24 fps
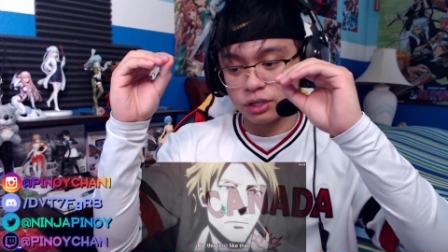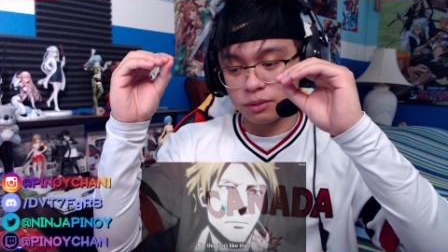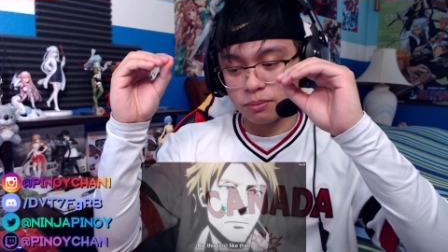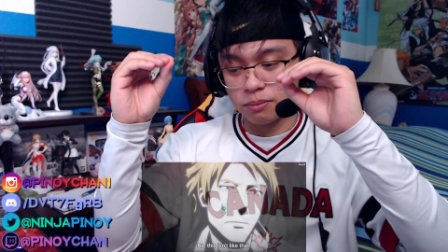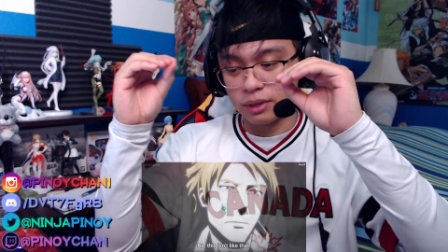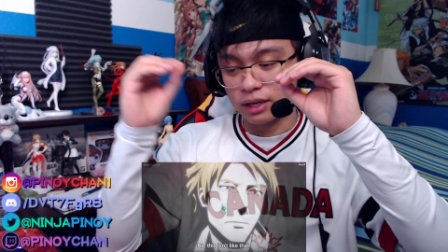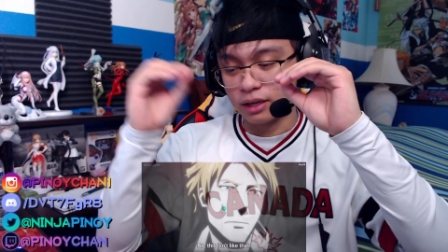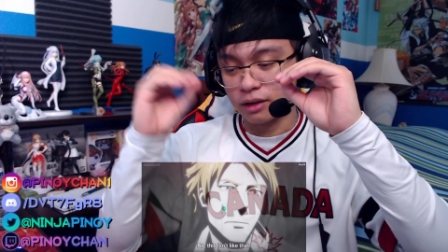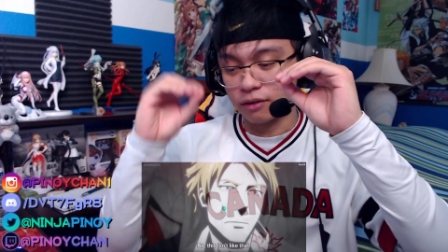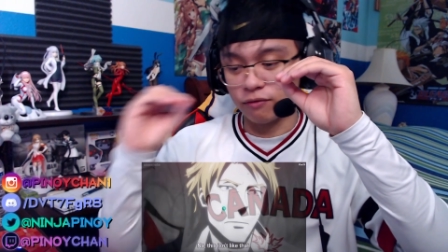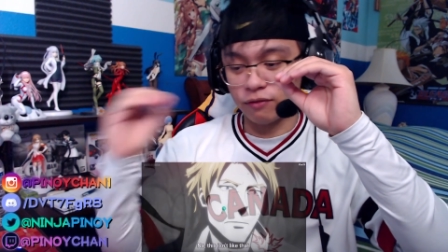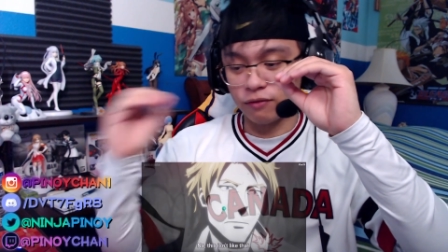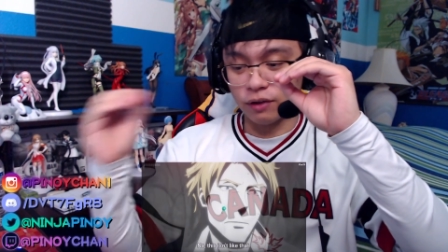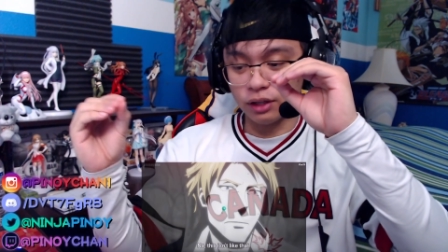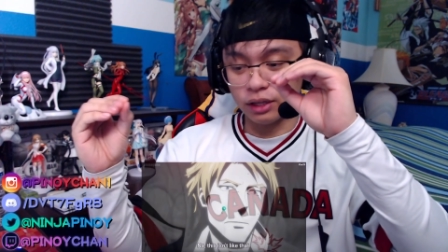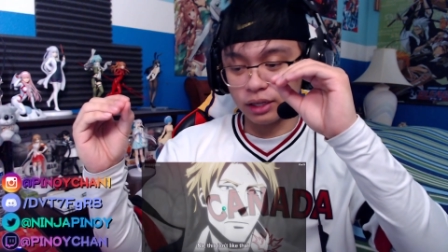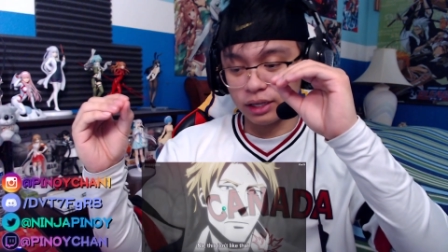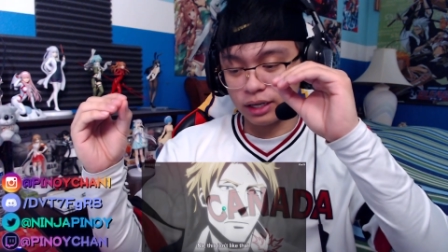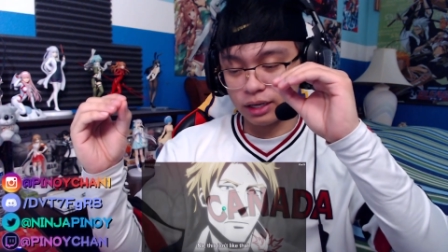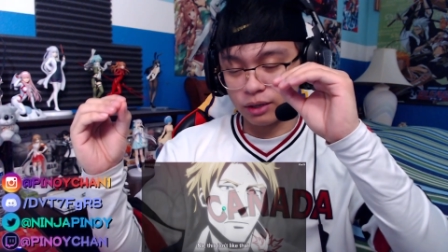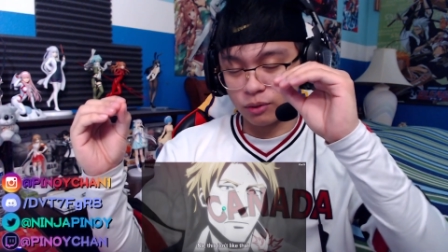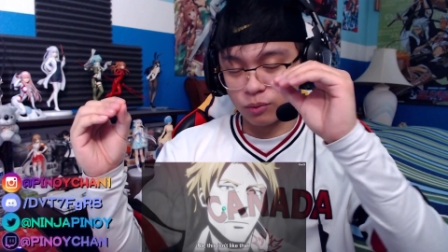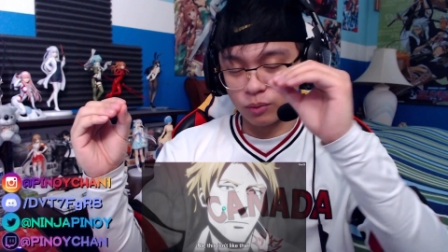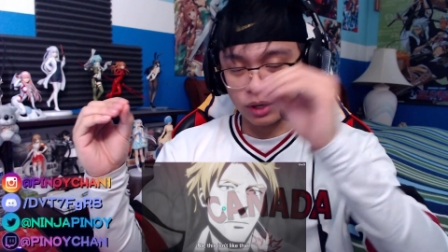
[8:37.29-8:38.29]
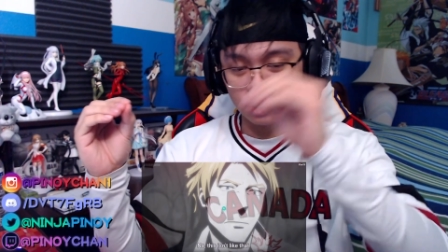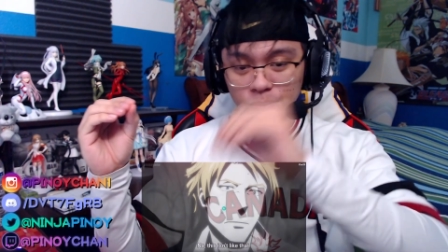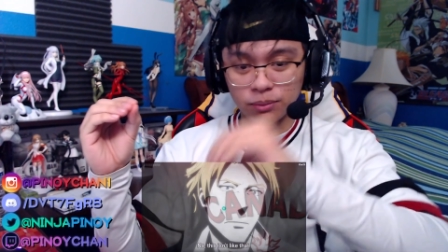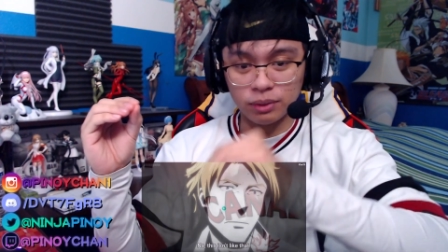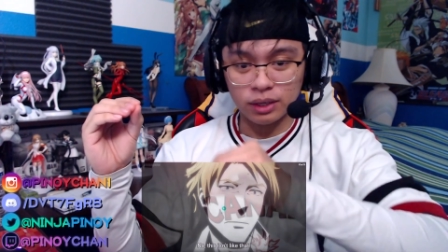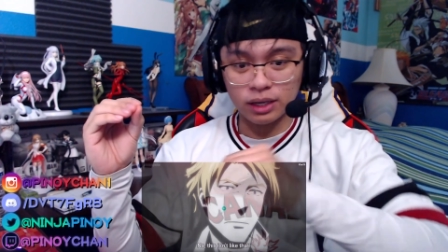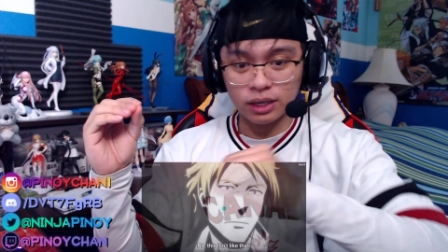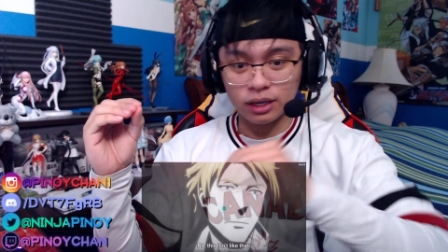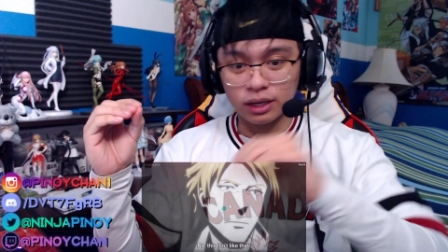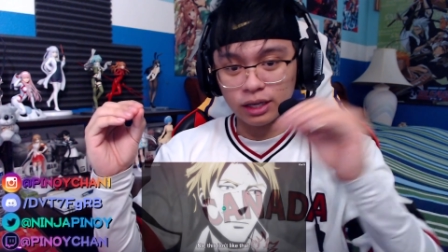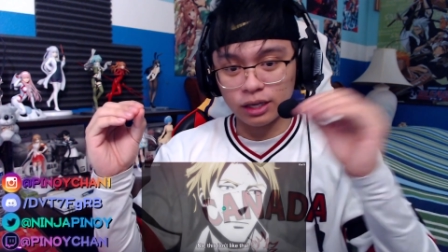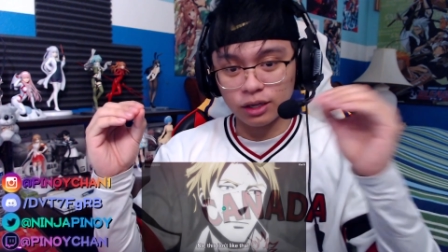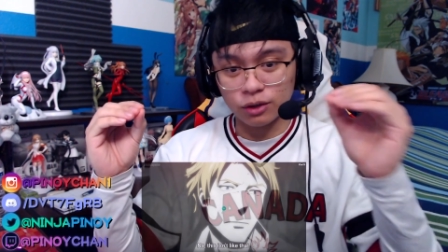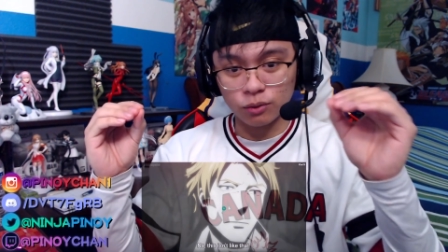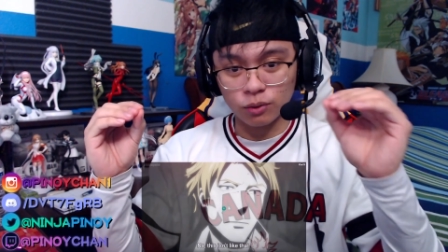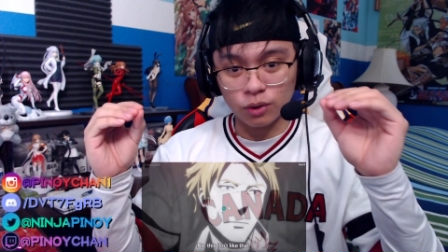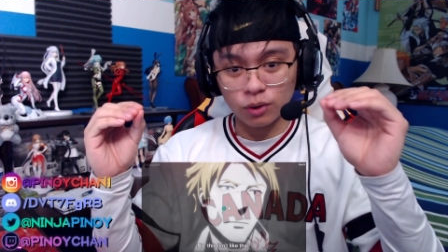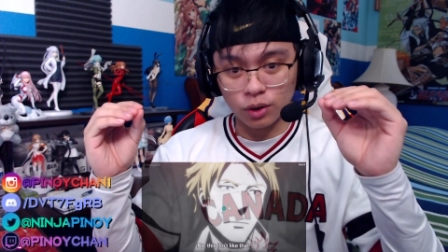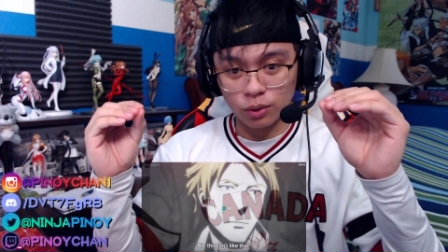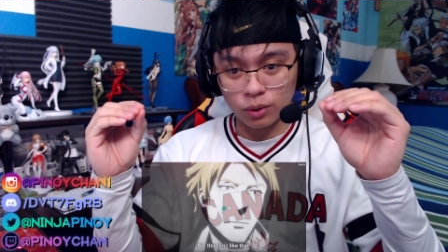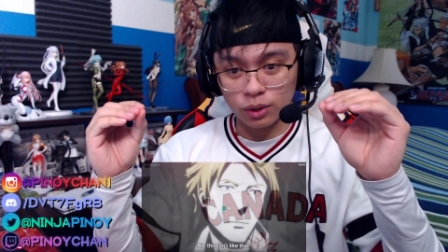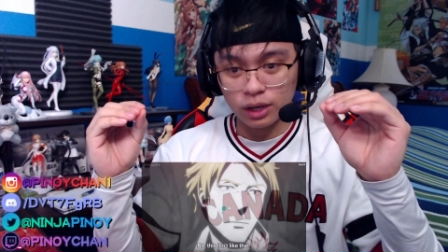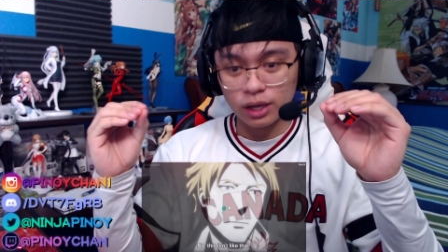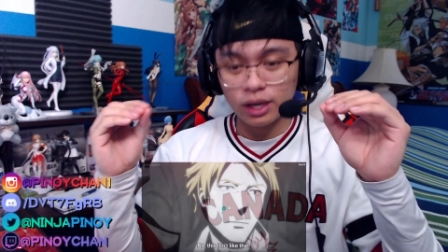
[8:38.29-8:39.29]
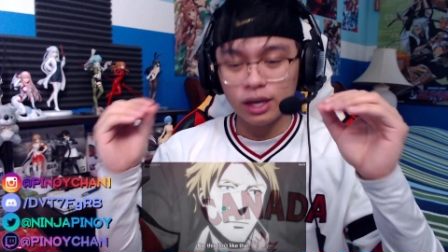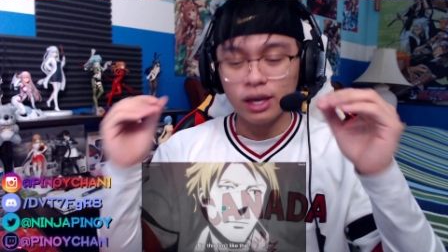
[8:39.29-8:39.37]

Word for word: being a villain and one being a hero.